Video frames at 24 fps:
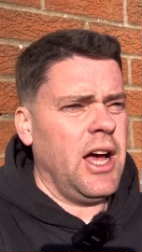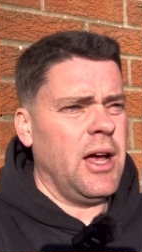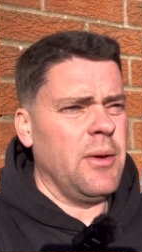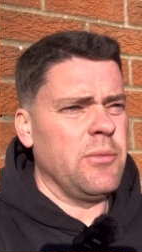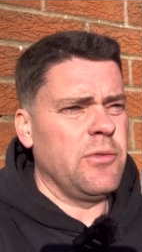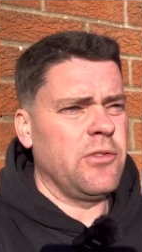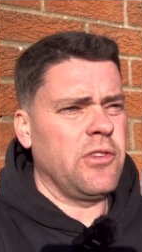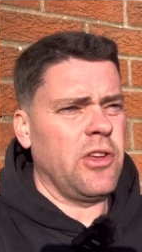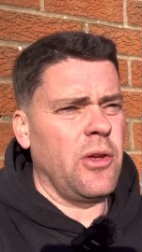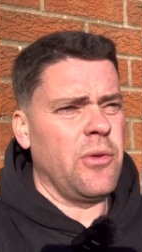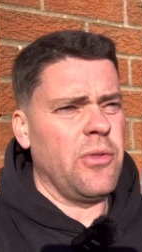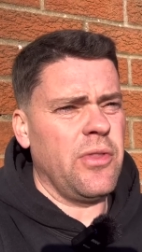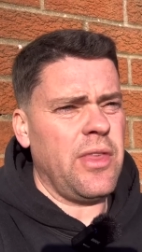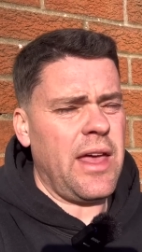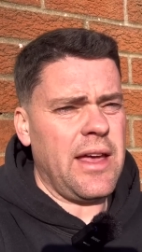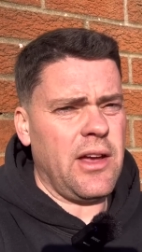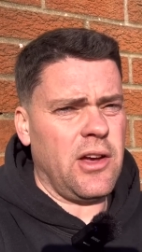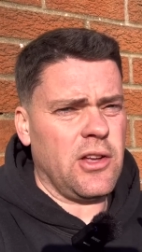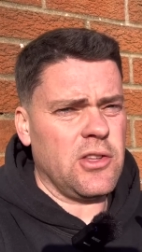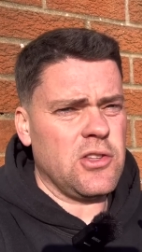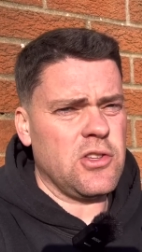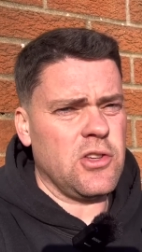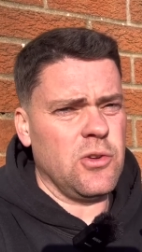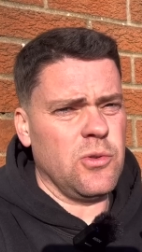So they
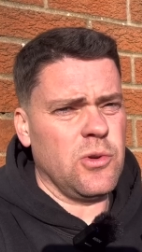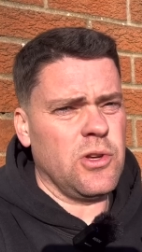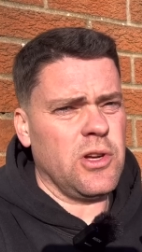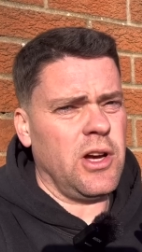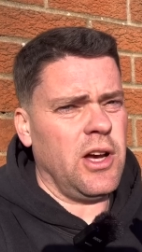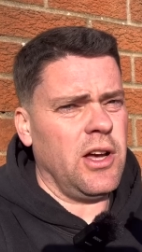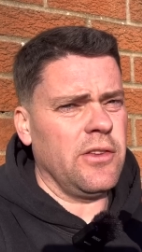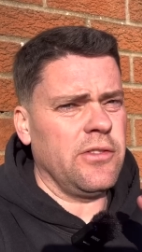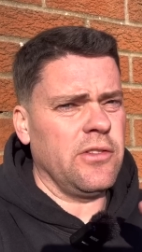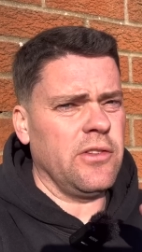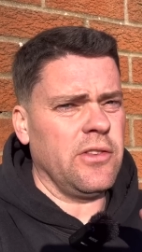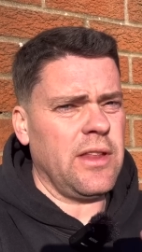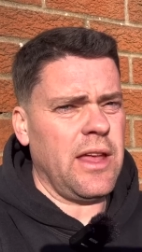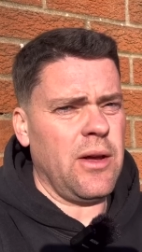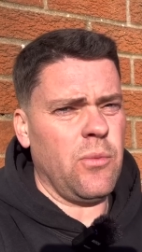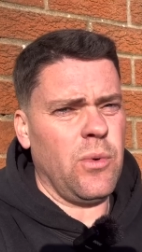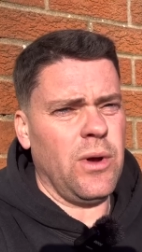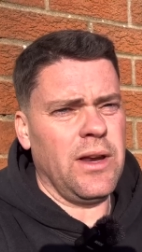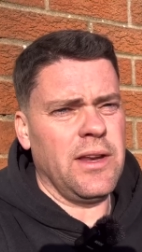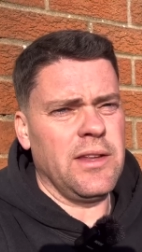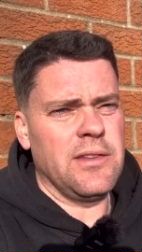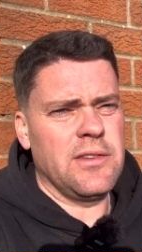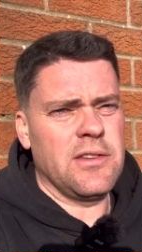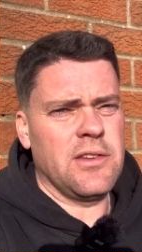are two cars that they're
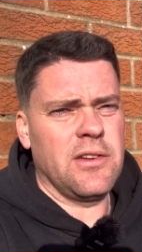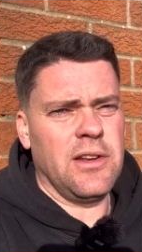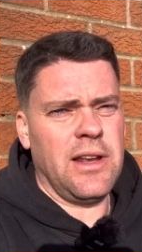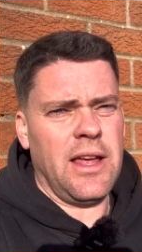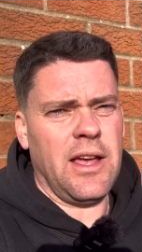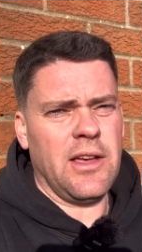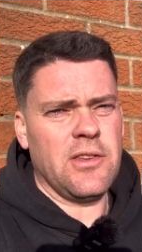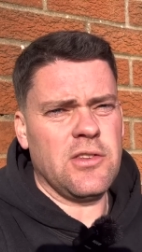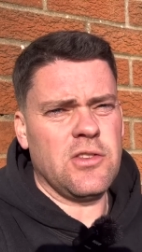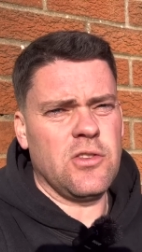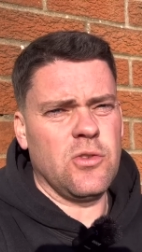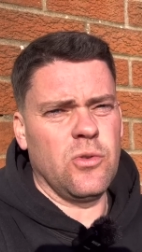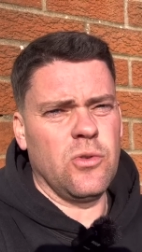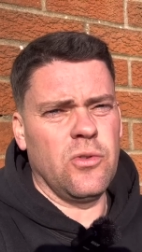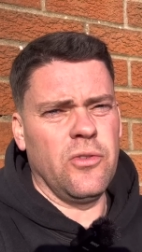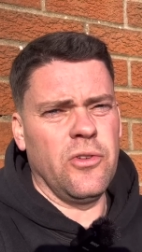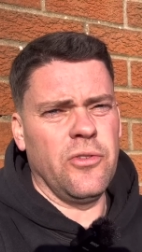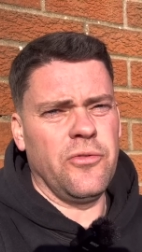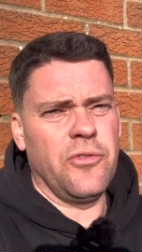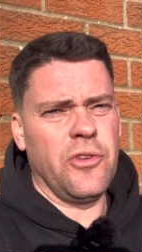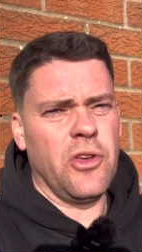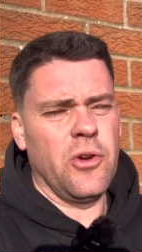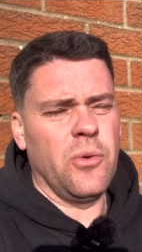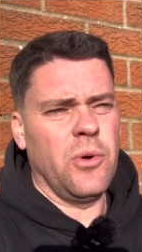willing to let us do a
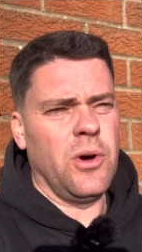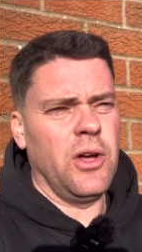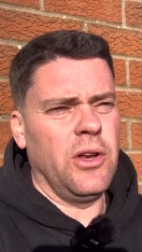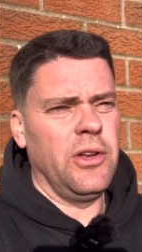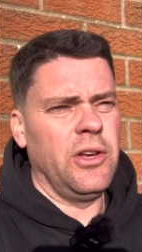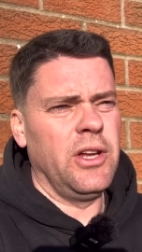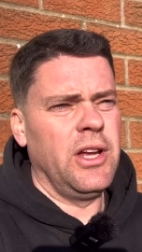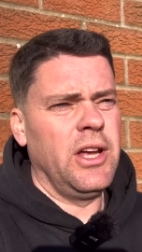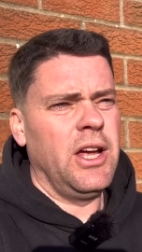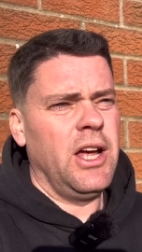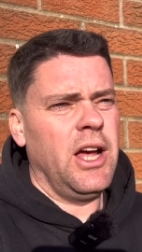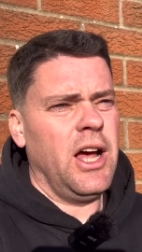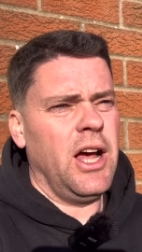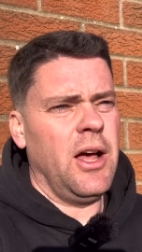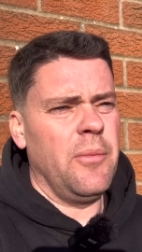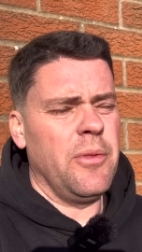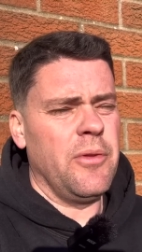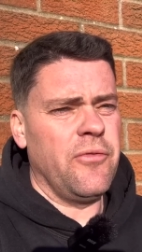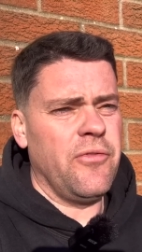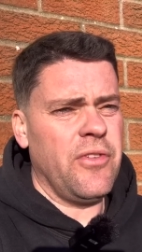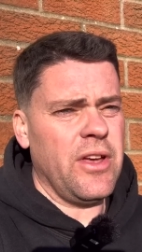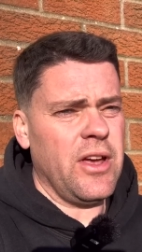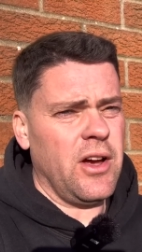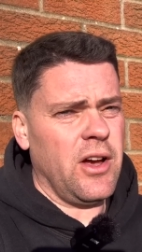review on.
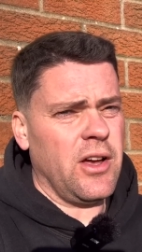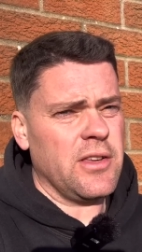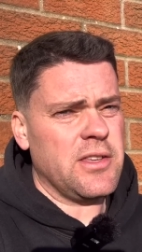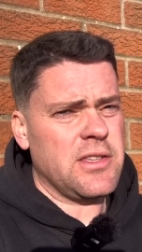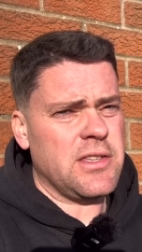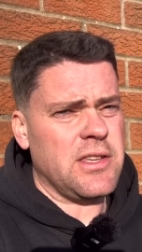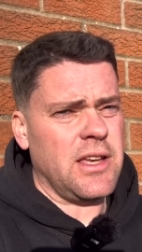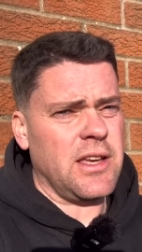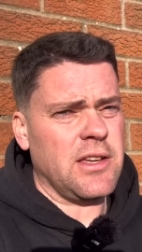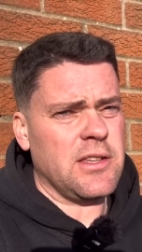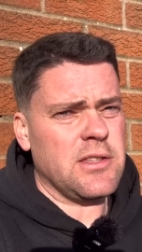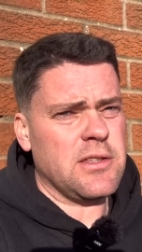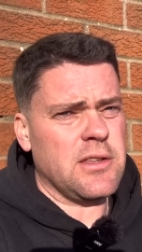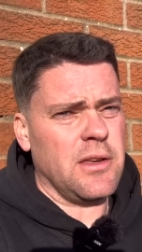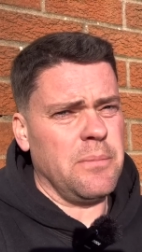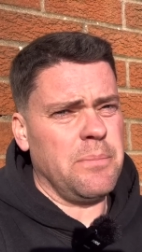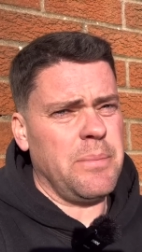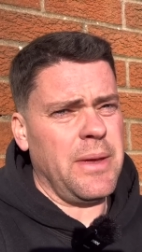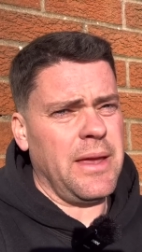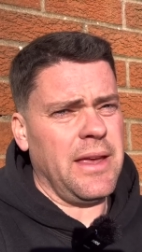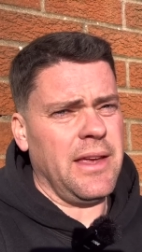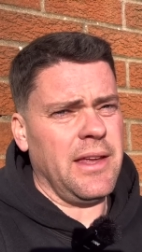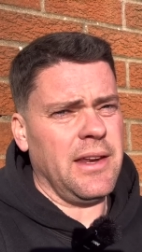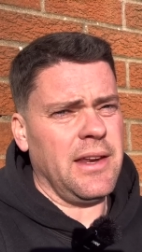The VR6
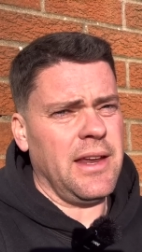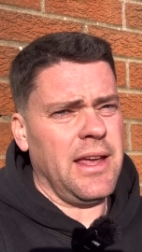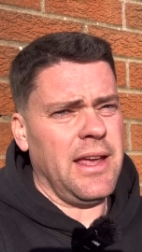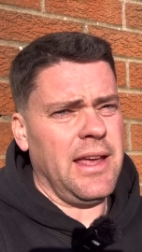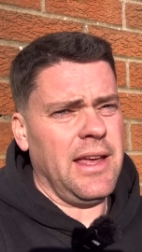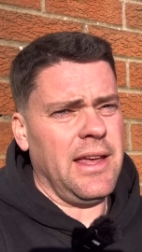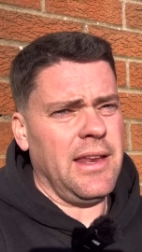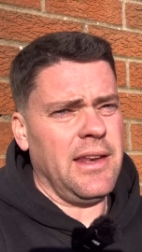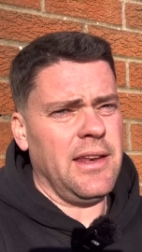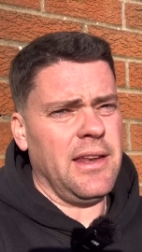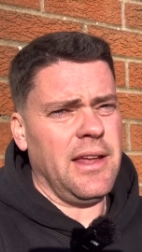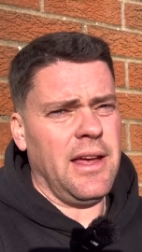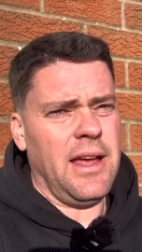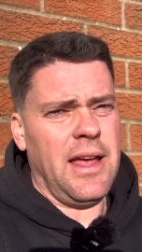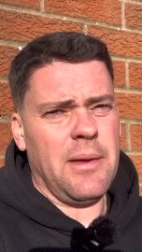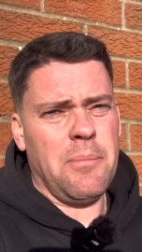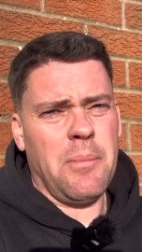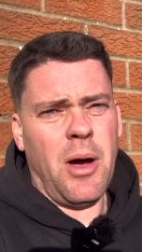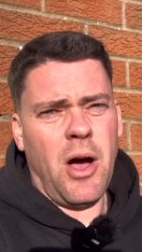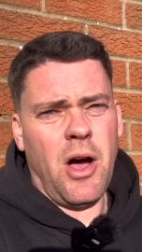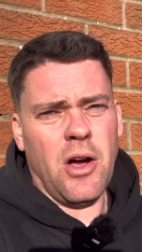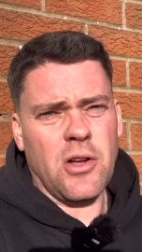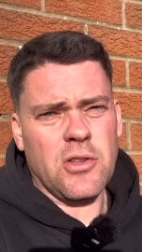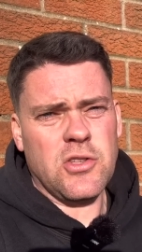being in a
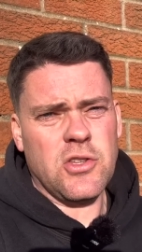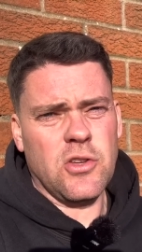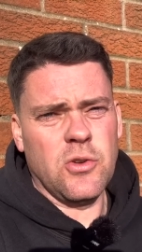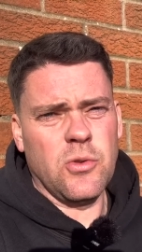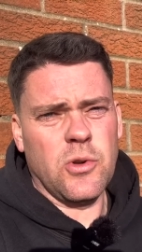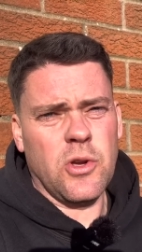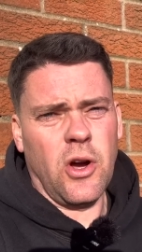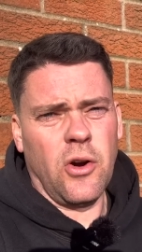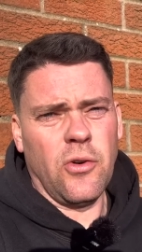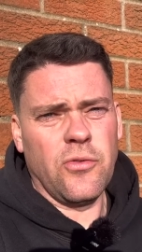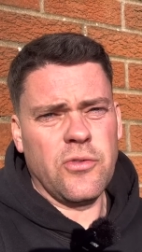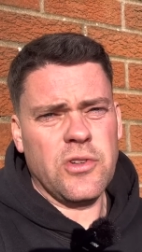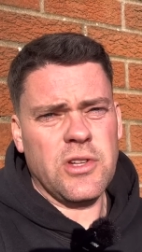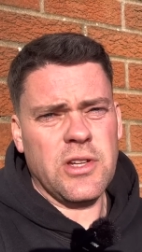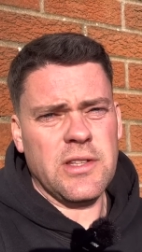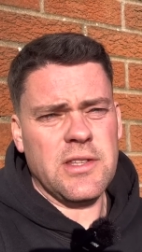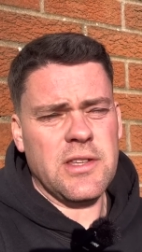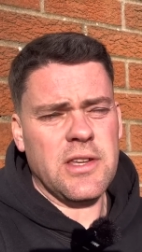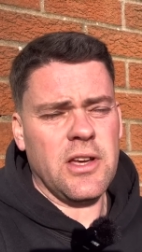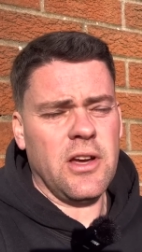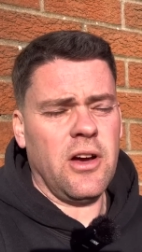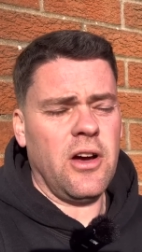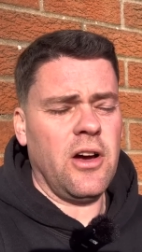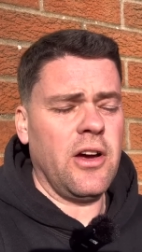Mark II Golf
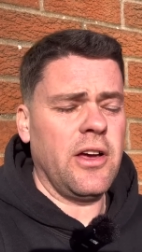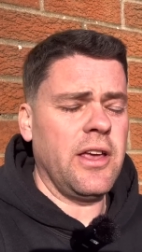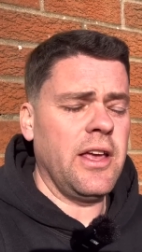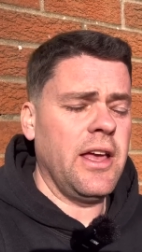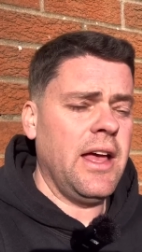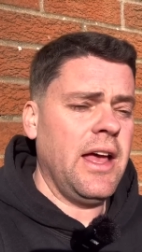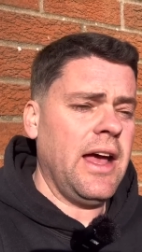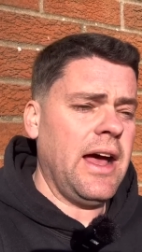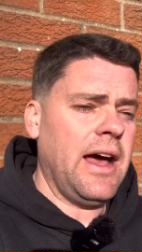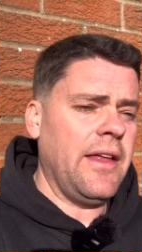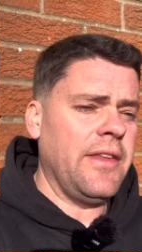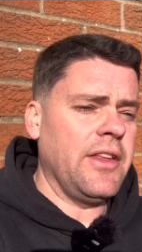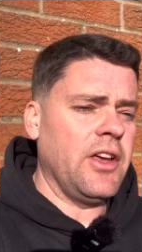GTI and